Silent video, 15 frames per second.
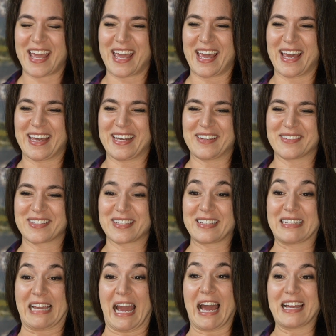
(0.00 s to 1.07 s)
And I was
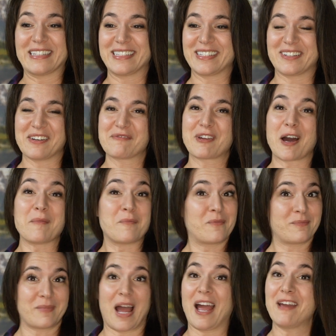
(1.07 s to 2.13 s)
like, yeah, you know,
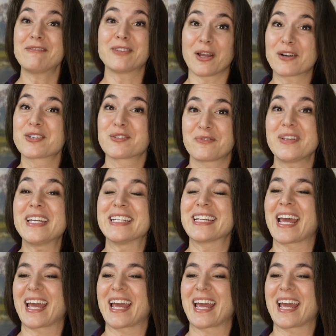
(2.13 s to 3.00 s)
I have large feet,